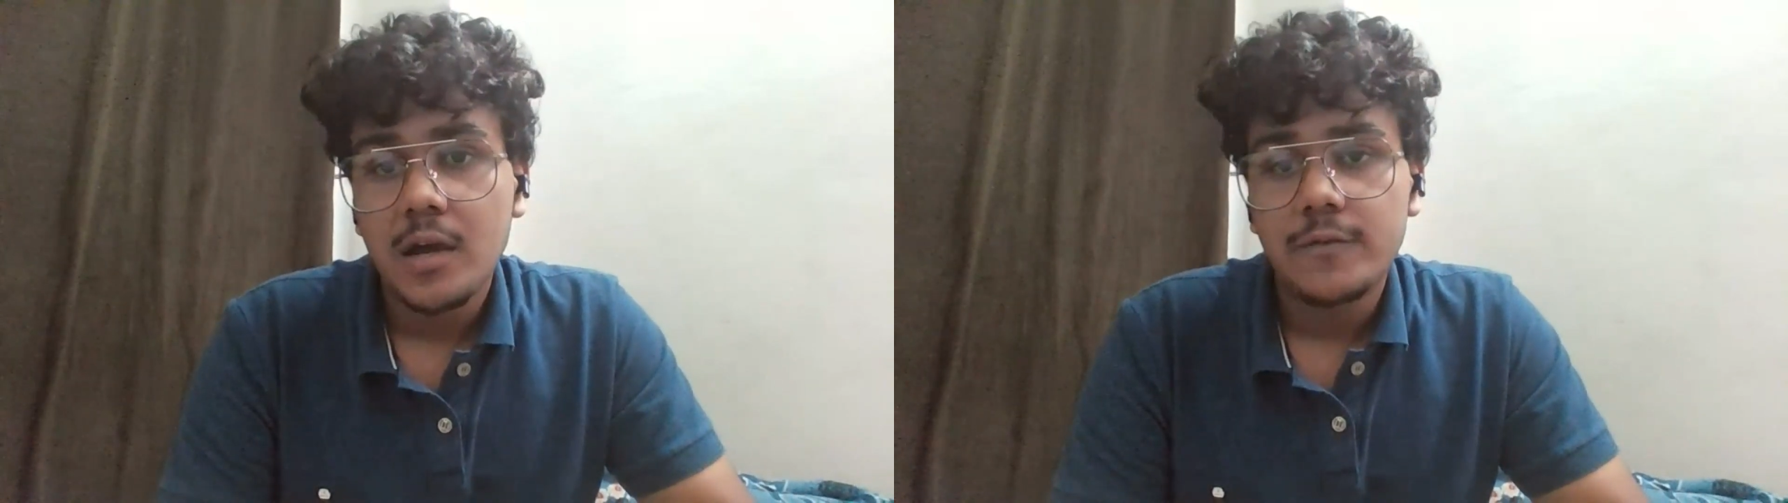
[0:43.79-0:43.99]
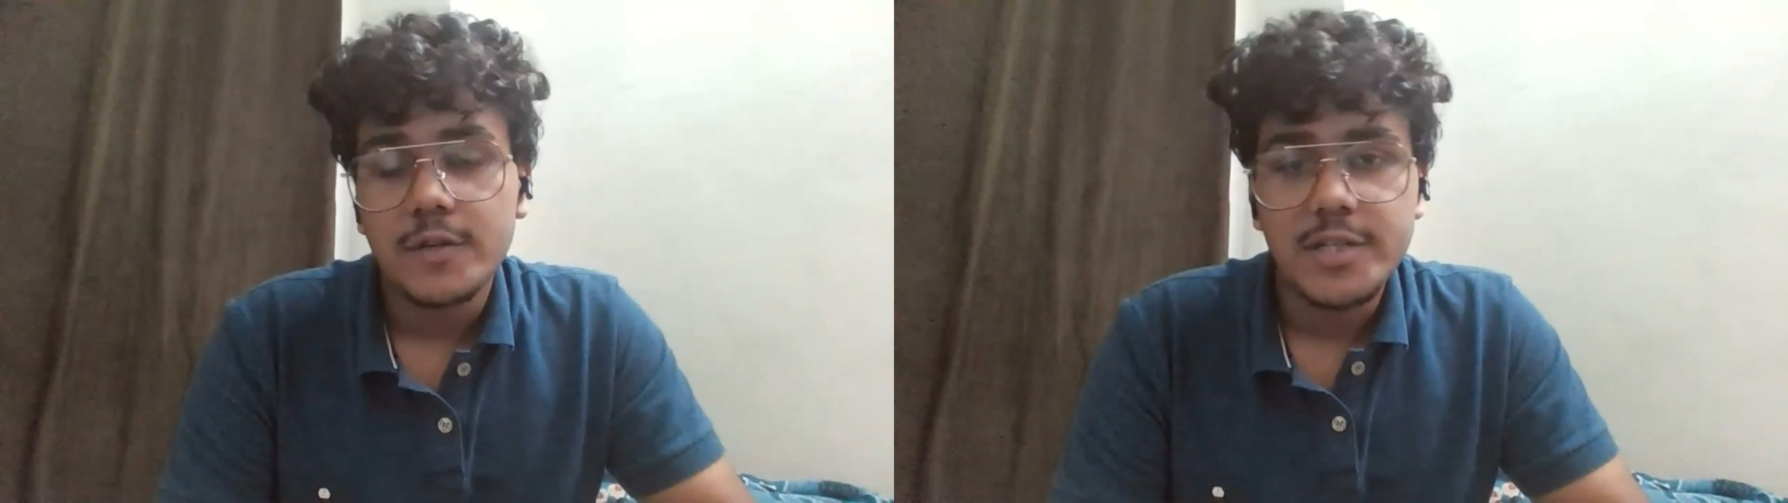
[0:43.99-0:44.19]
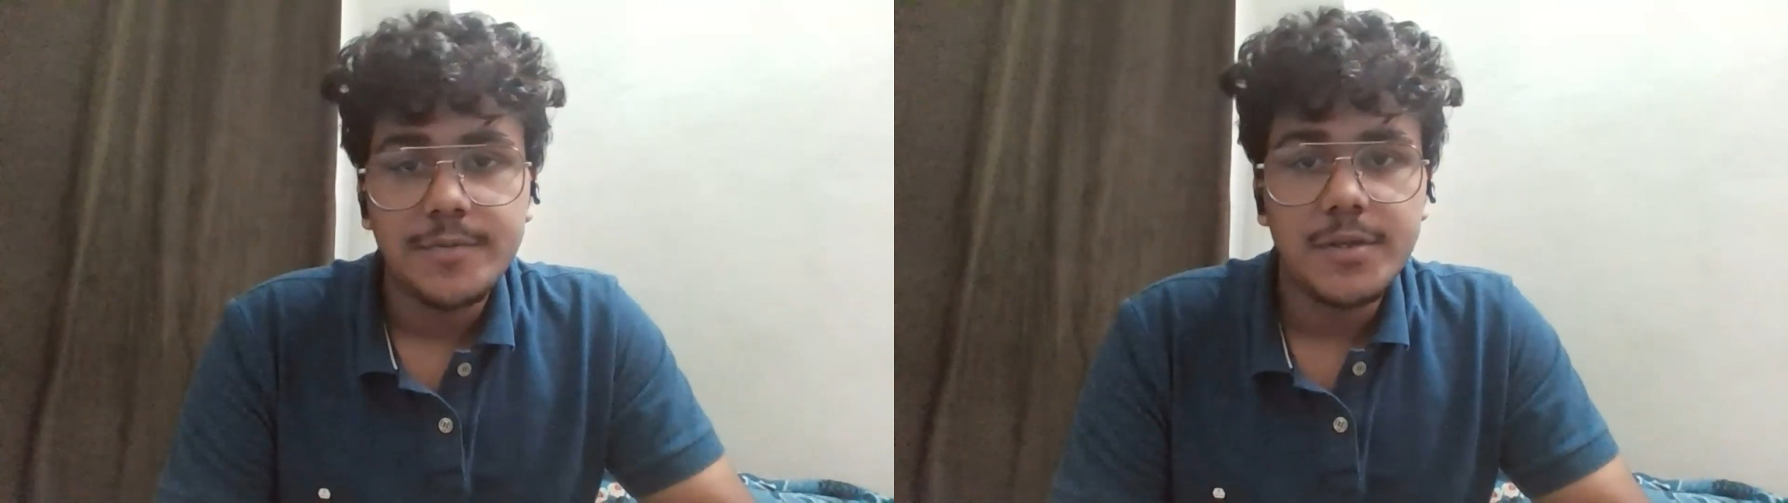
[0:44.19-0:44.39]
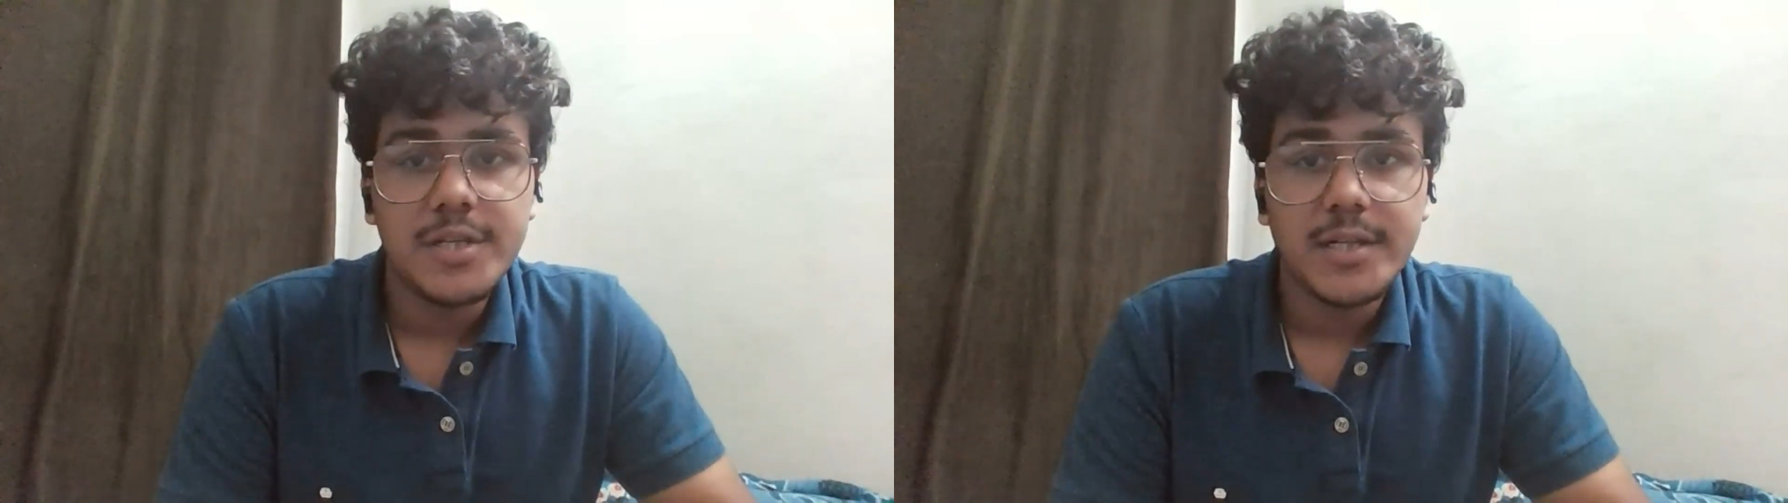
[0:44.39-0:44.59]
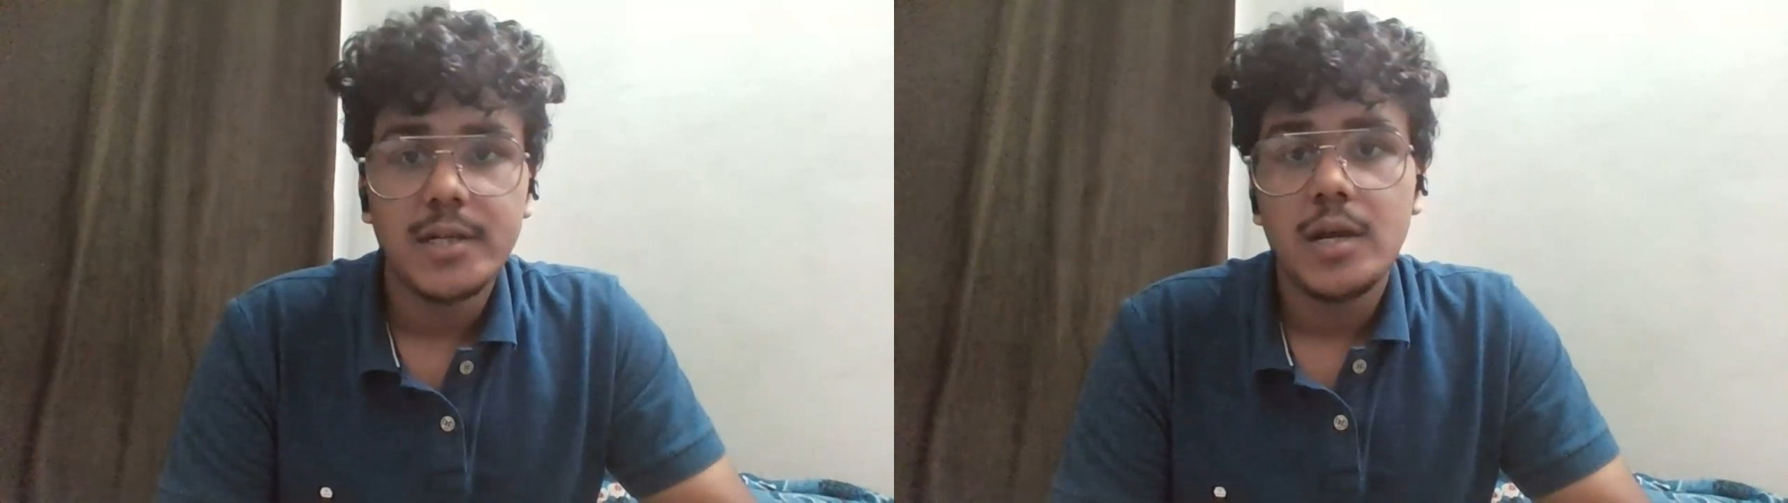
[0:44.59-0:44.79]
For this
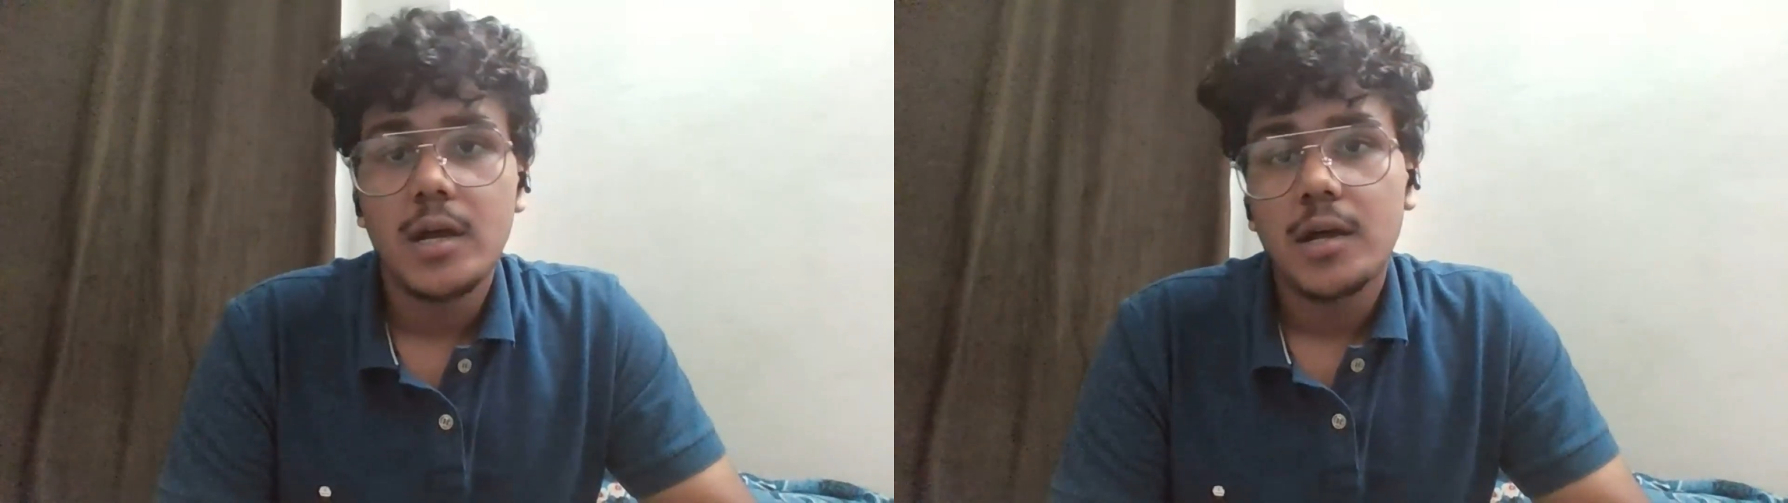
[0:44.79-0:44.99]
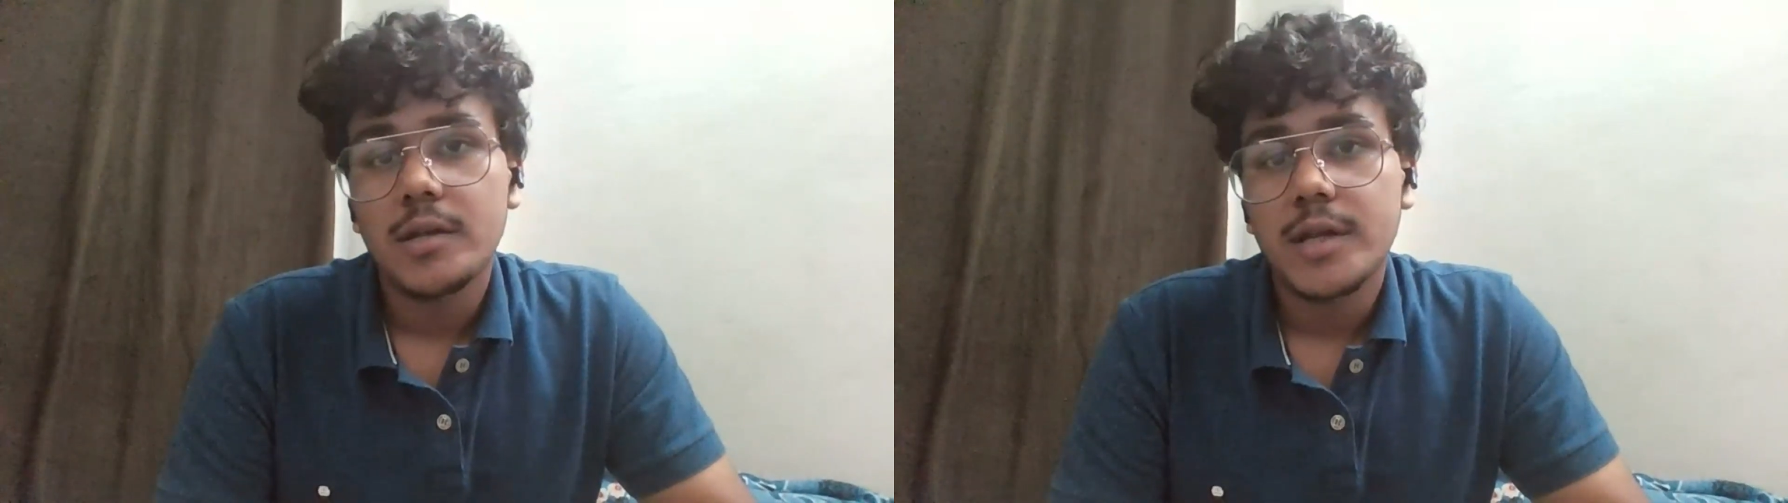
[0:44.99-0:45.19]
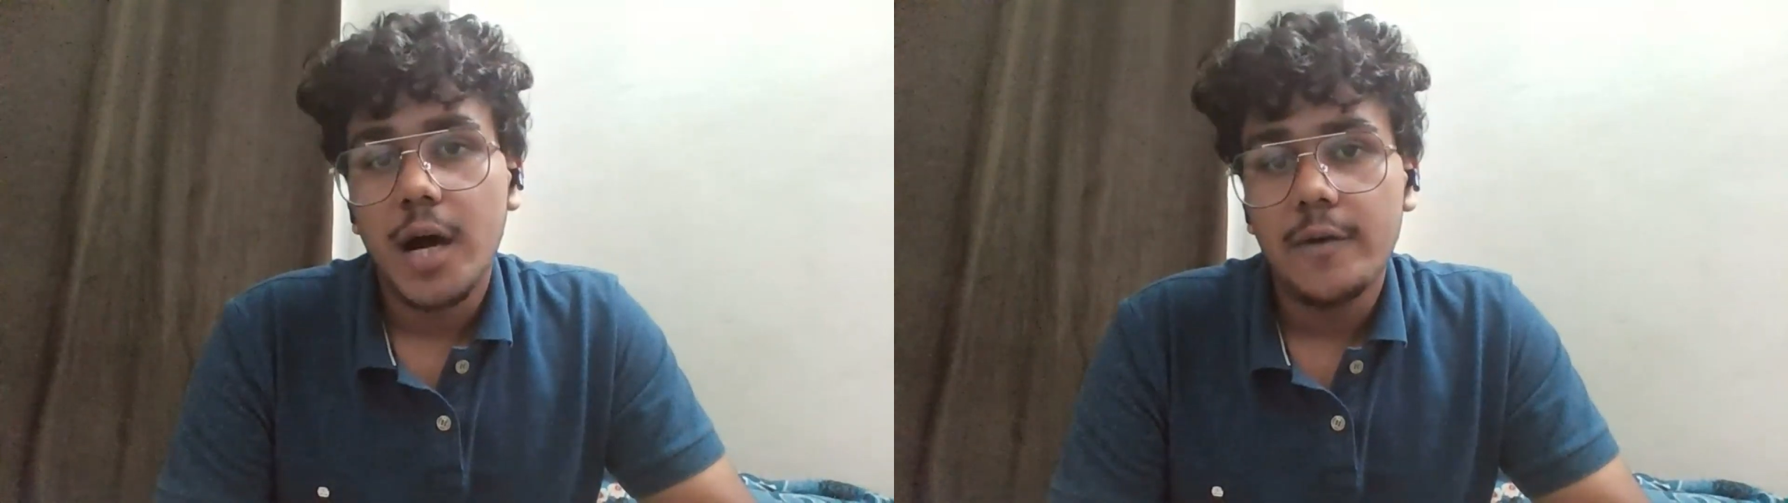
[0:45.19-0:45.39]
project, the